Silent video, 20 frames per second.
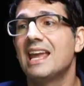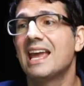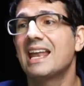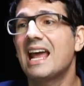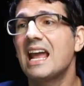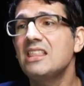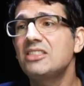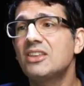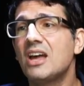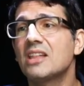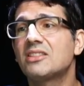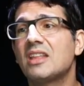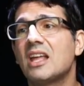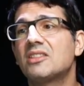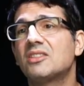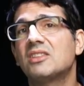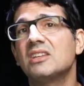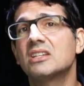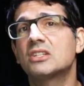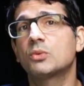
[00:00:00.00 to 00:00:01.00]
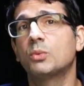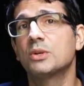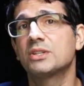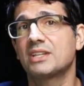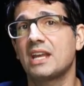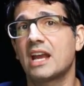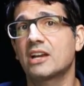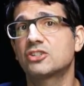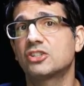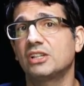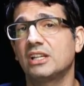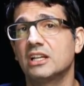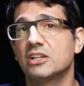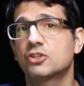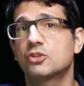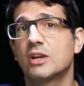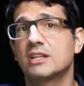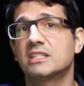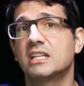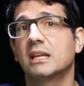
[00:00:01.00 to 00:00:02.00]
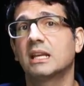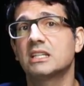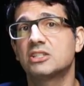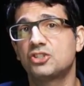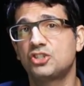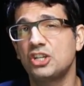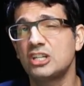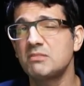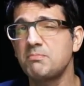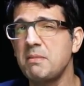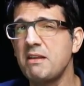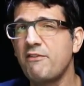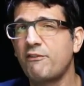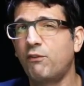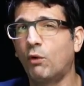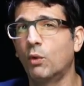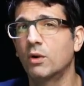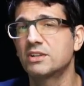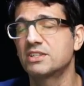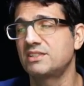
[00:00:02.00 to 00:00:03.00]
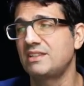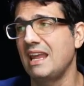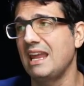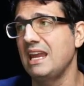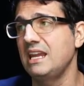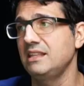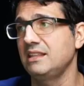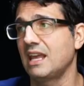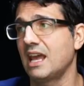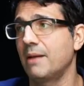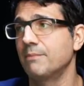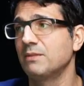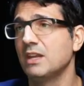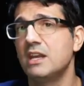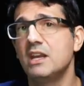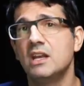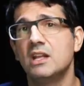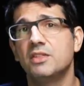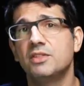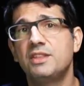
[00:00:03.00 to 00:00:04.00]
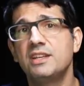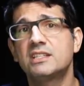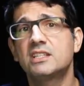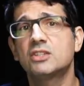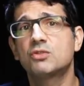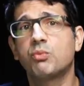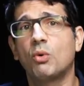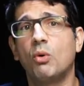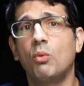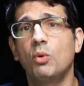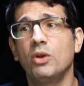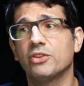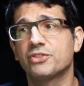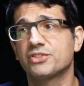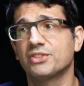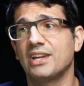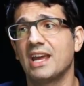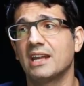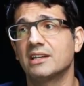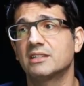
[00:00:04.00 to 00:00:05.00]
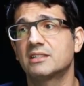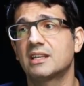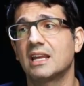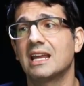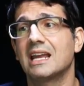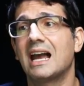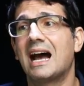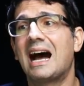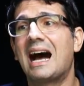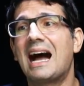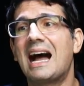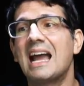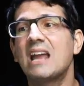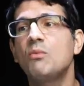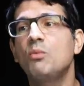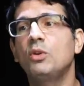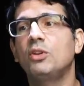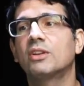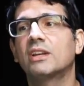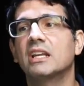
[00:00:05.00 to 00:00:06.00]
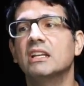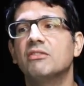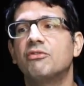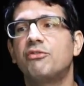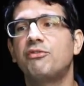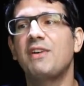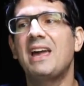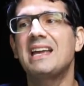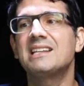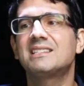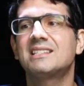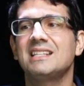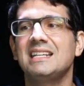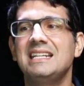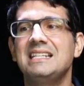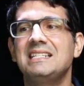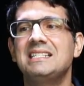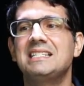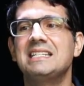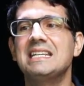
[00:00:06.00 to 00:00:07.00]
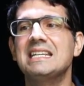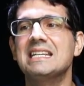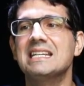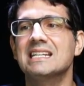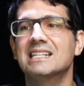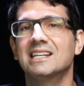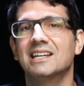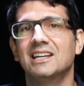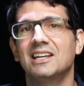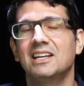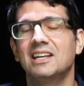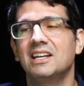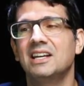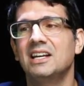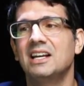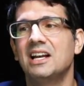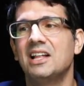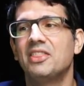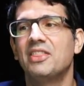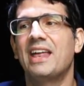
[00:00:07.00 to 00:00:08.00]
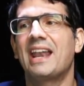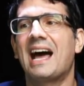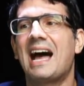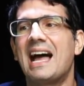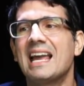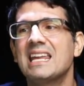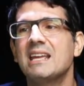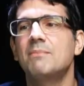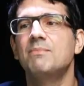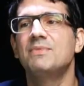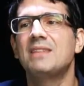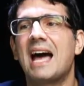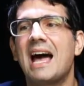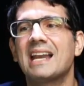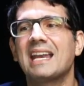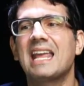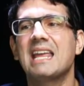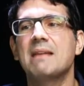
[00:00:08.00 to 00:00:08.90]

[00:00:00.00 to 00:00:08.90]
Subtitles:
And I thought that this was actually interesting because just before saying that, this is what Wilson had to say. I will confess indeed that I am not